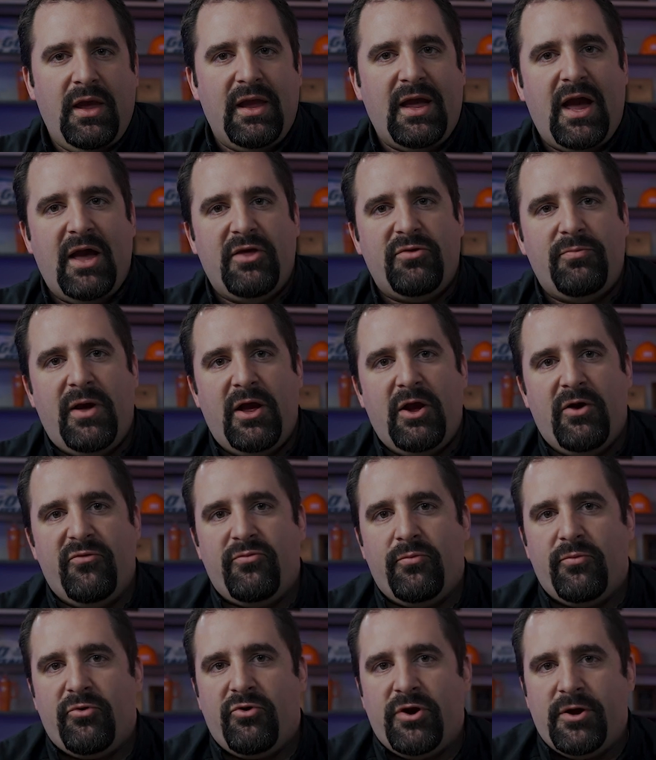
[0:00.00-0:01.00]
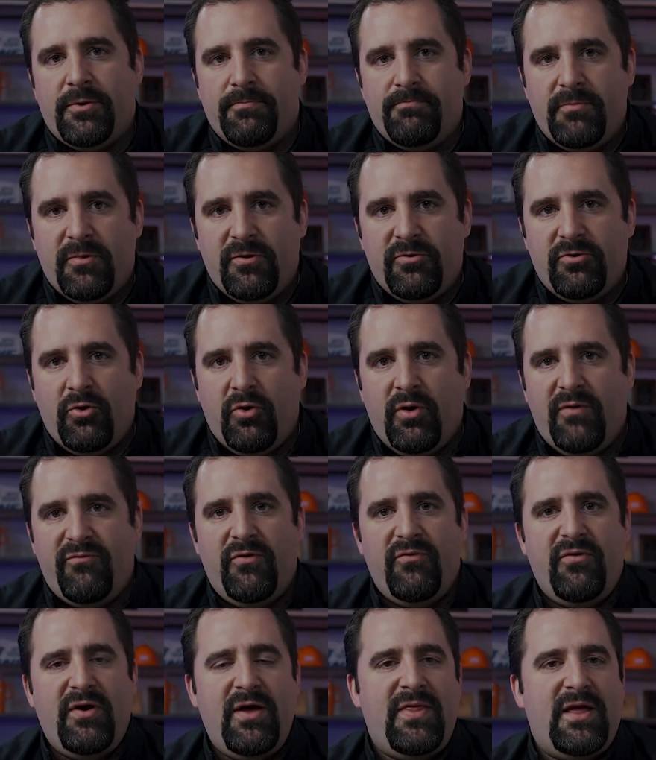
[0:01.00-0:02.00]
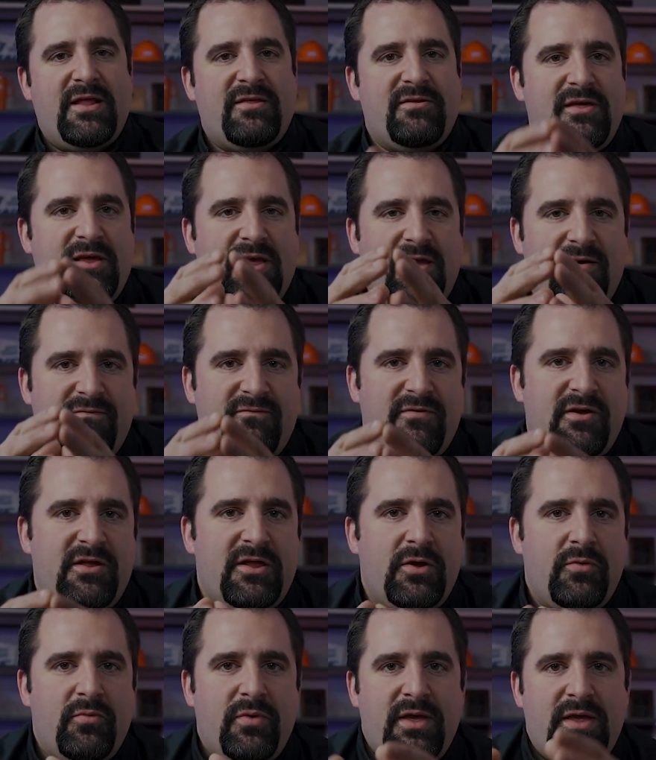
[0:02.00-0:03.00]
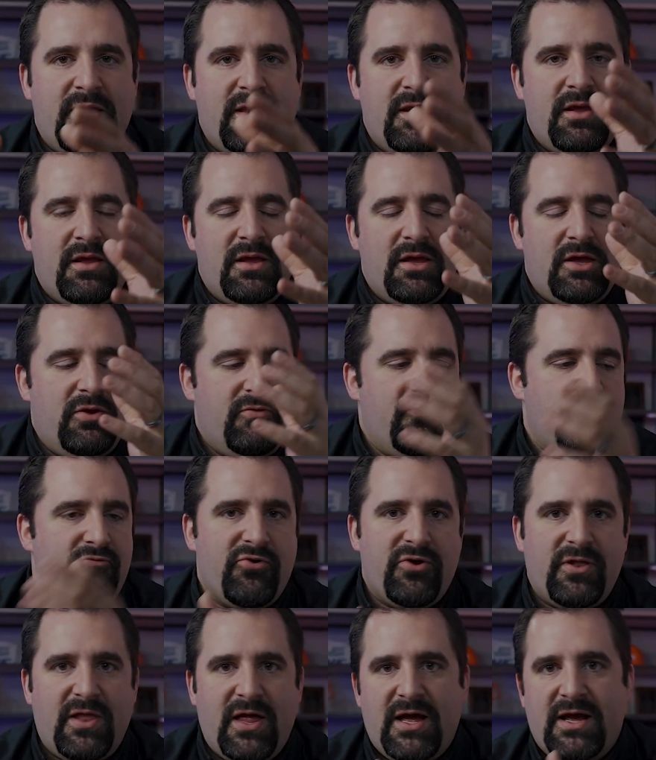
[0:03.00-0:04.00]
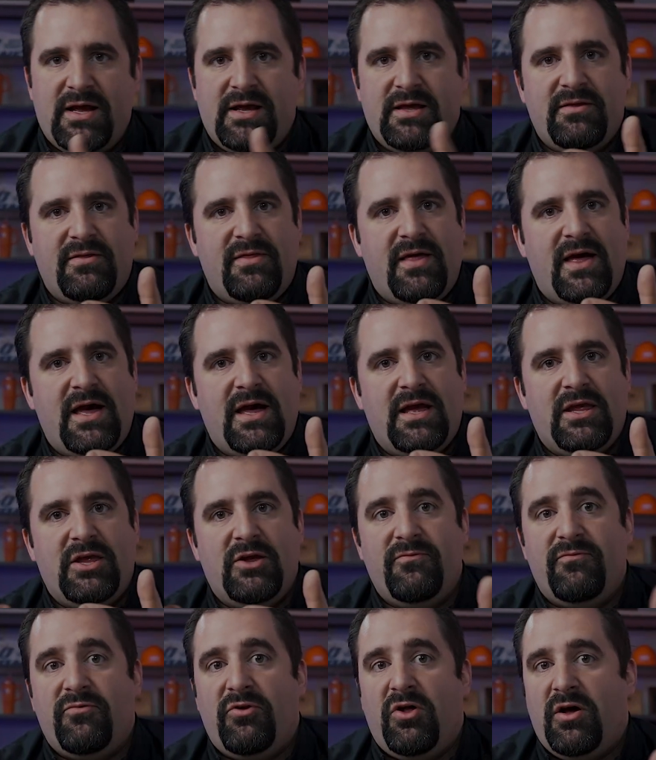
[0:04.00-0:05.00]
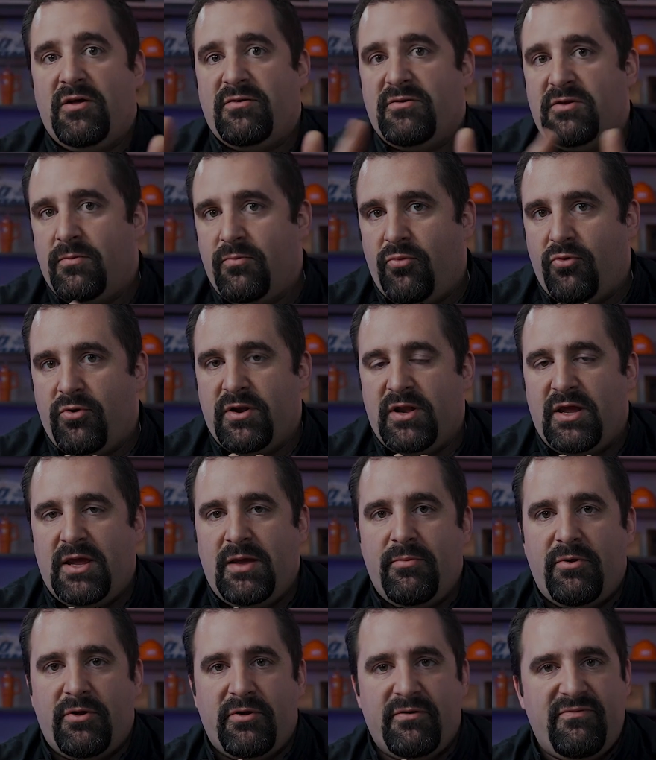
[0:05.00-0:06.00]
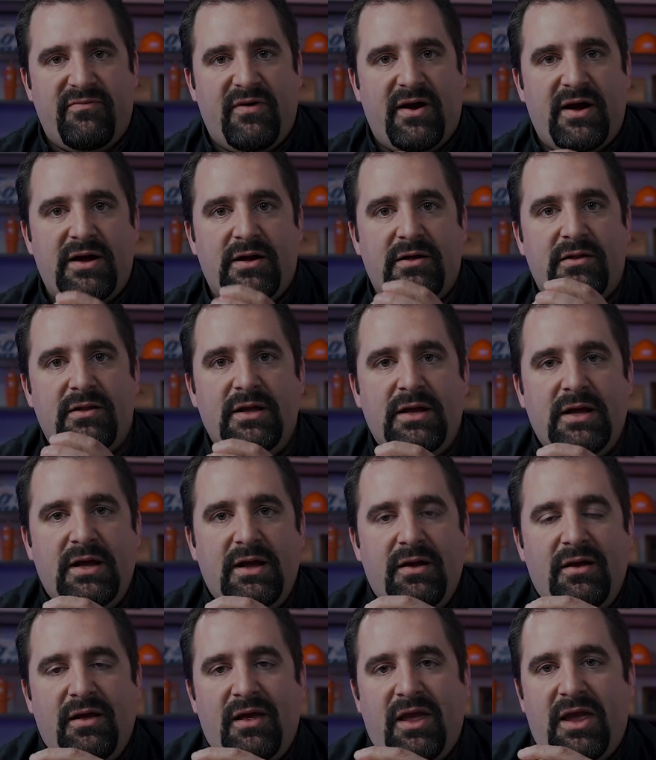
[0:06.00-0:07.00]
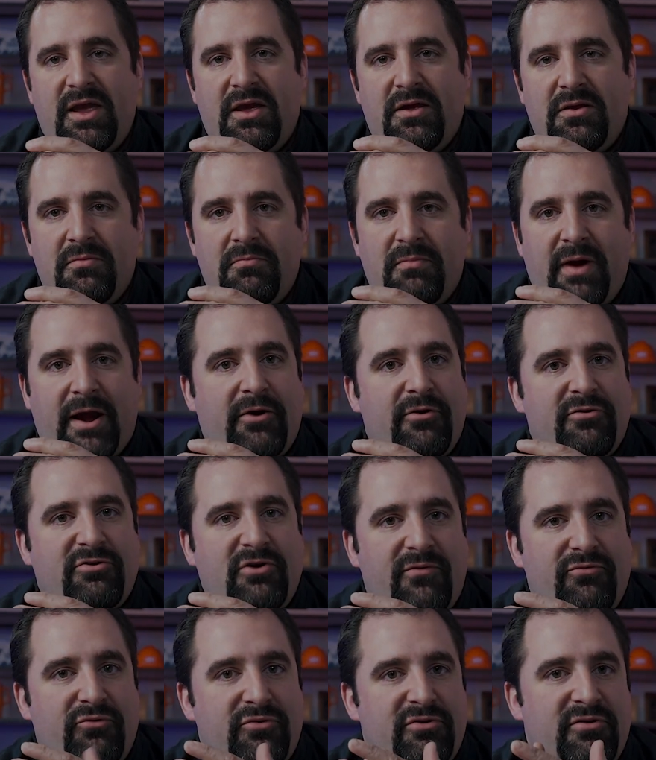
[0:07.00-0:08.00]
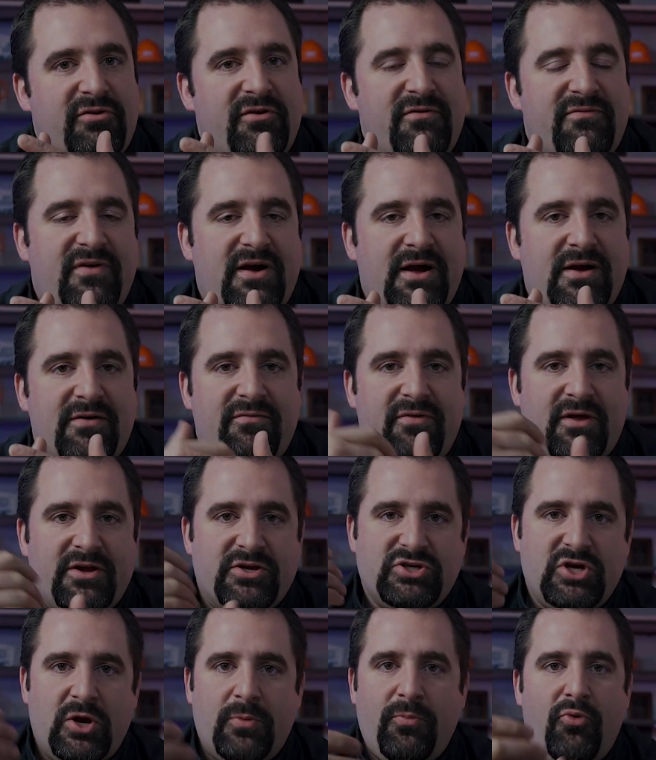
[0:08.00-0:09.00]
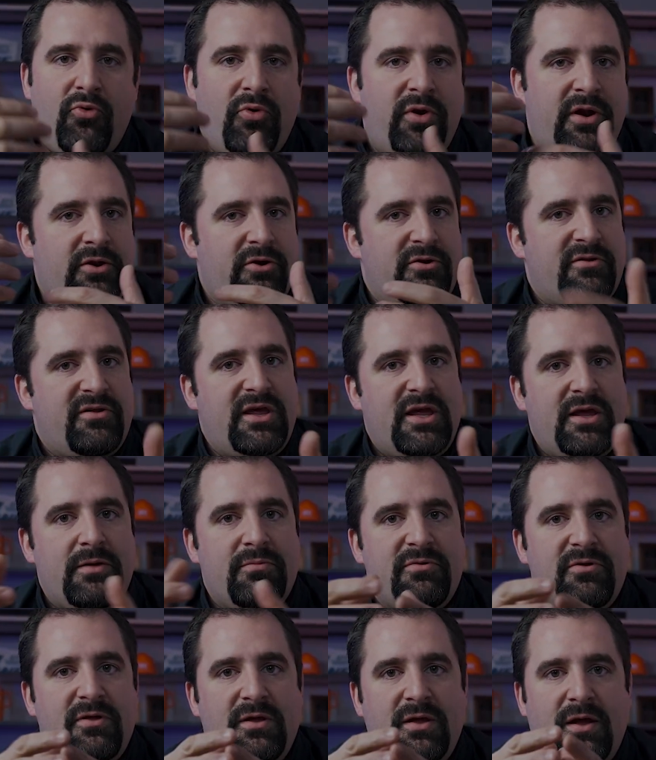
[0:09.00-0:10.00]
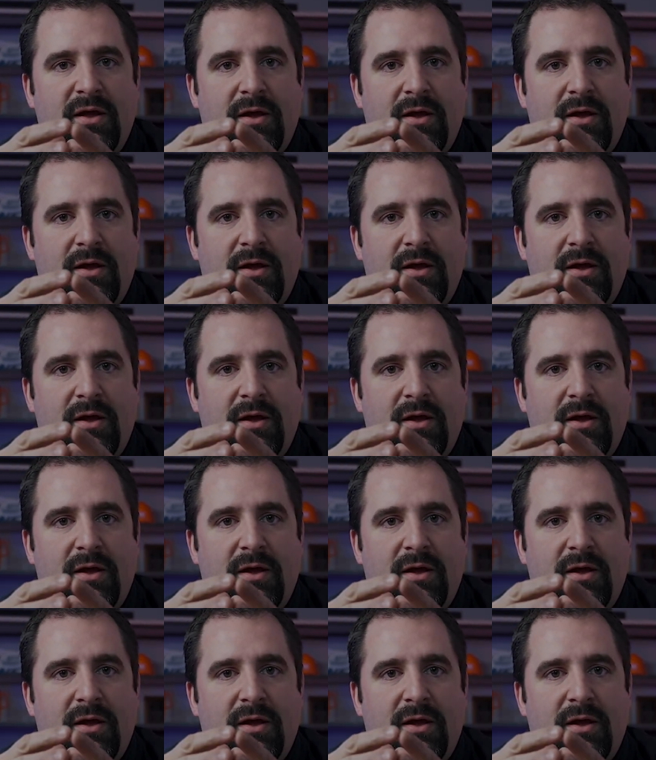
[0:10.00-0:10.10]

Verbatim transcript: Hey guys, Matt here from Grit. So have you ever had that sinking feeling when you've realized that you've lost an important email or file in Microsoft 365 like SharePoint or Teams?